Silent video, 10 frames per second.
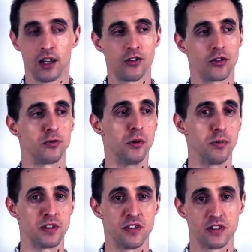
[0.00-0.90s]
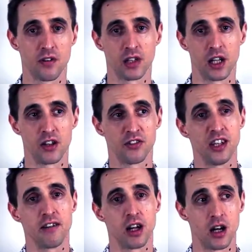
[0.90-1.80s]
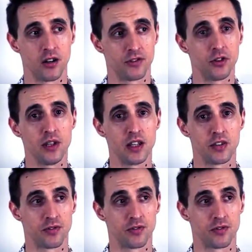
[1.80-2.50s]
to your small business over the last year and a half, 2 years,